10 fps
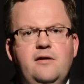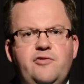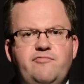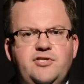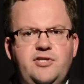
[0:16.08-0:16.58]
The
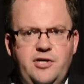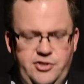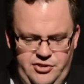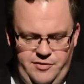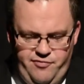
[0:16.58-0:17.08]

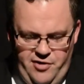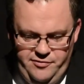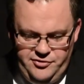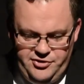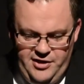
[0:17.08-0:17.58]
researcher's
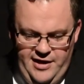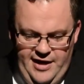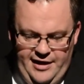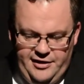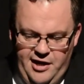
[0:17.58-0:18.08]
approach
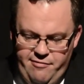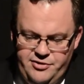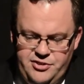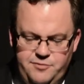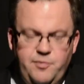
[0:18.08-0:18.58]

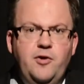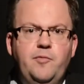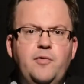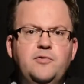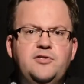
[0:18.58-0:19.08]
encourages
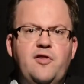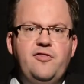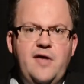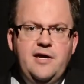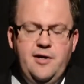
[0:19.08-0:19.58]
pupils to
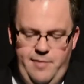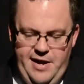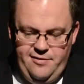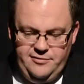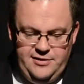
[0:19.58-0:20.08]
think
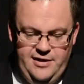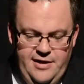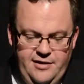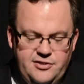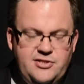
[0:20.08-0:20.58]
about
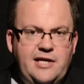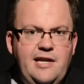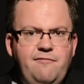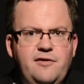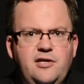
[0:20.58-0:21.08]
the
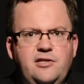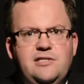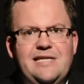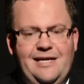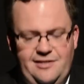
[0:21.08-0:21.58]

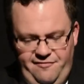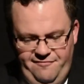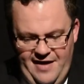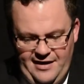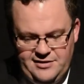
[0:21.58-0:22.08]
significance and
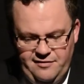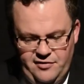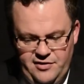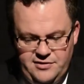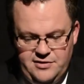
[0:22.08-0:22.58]

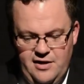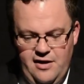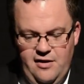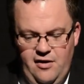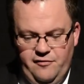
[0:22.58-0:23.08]
effectiveness
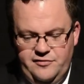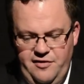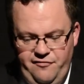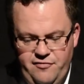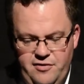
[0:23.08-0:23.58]
of
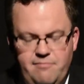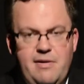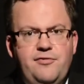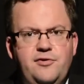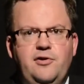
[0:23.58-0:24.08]
different
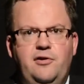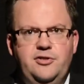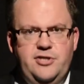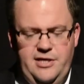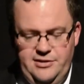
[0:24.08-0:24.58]

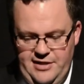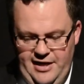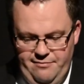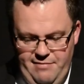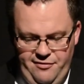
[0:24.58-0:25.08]
methodologies
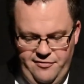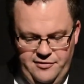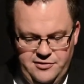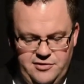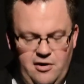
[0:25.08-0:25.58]
and
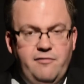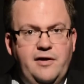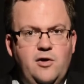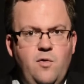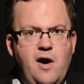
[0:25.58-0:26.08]
methods of
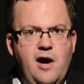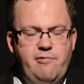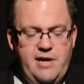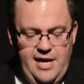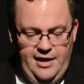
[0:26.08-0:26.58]

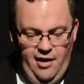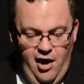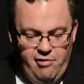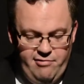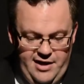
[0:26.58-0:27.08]
inquiry in
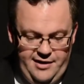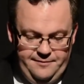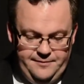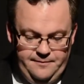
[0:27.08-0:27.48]
RE.